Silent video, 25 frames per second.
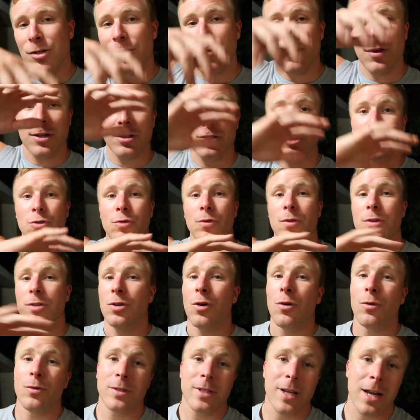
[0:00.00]
So if you guys enjoyed this
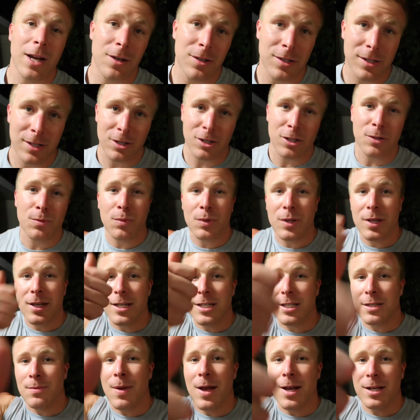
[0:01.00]
whole entire series,
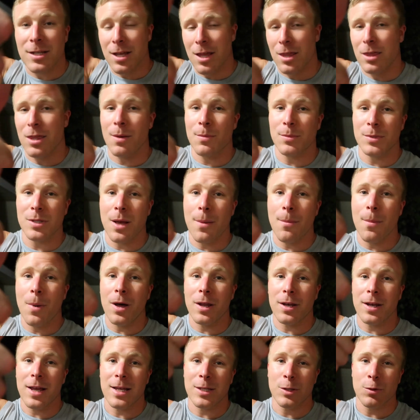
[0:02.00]
please smash that thumbs up
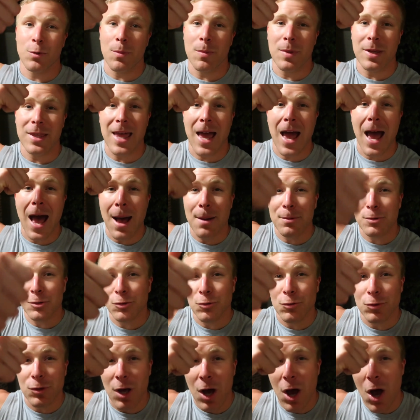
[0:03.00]
button, guys. It would mean the
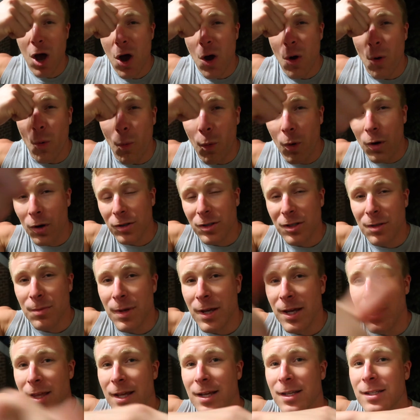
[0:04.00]
absolute world to
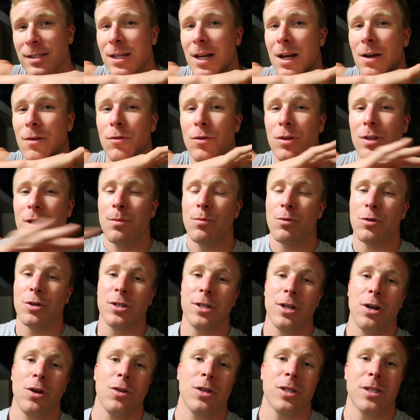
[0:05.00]
me. Like I said, I really
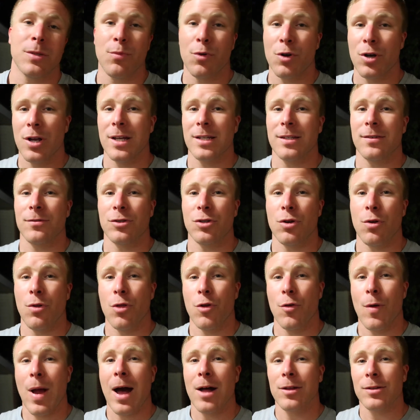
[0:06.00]
appreciate all the support you guys have shown
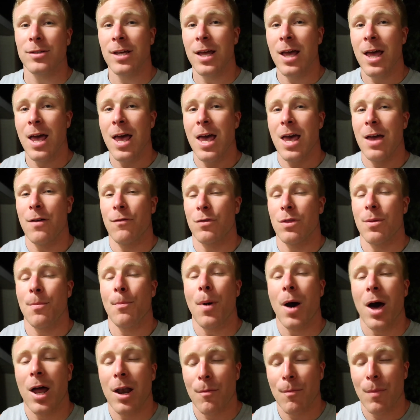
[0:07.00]
throughout. And from the
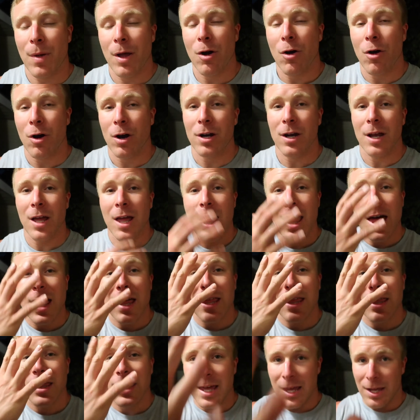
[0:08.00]
bottom of my heart,
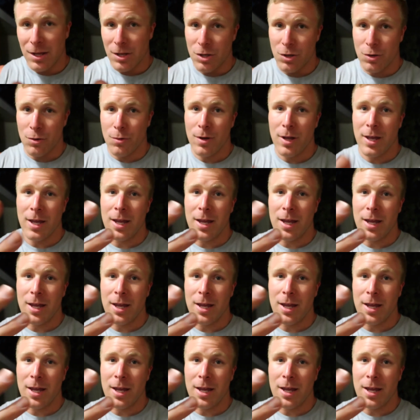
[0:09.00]
thank you.